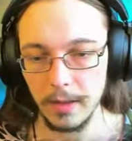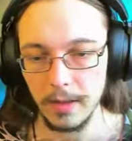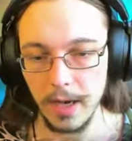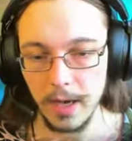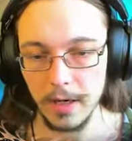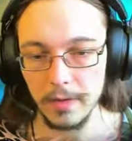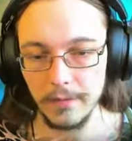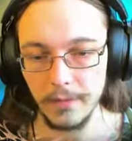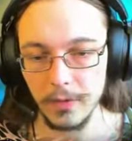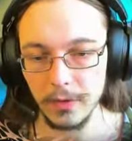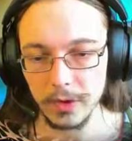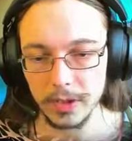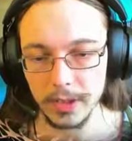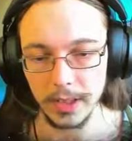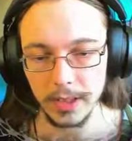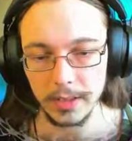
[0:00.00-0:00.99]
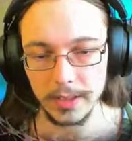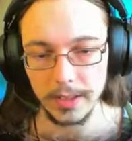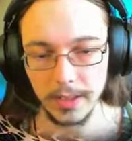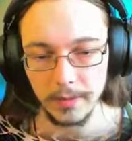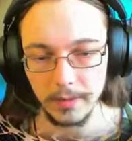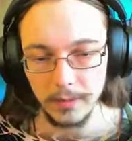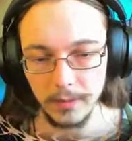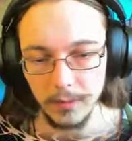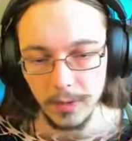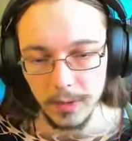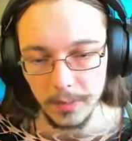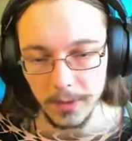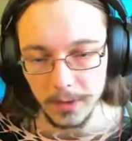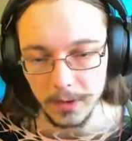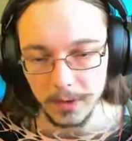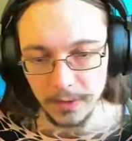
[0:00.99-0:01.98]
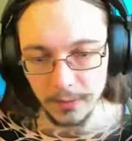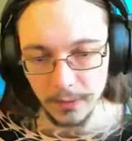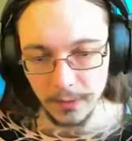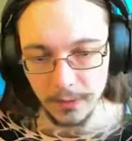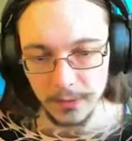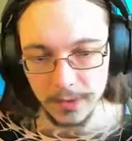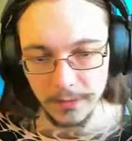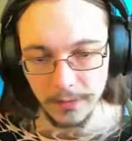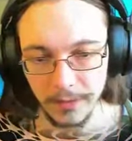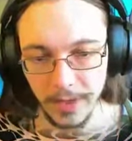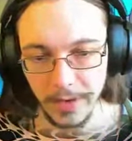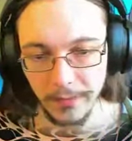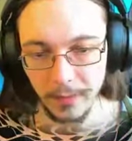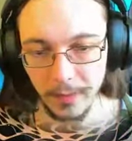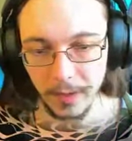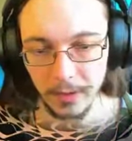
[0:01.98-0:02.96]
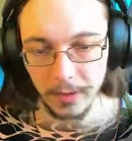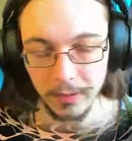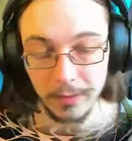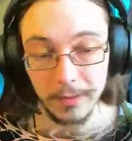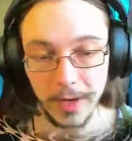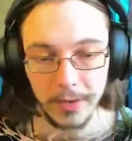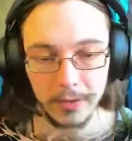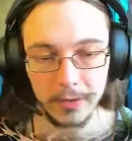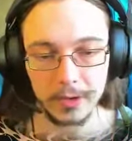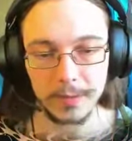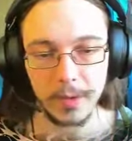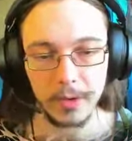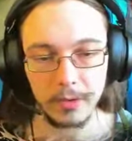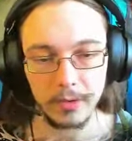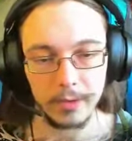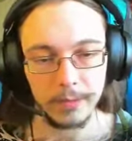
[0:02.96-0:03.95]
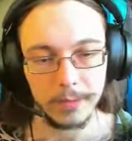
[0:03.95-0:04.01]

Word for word: And unfortunately, it's like one person ruins it for everyone, or rather, a small group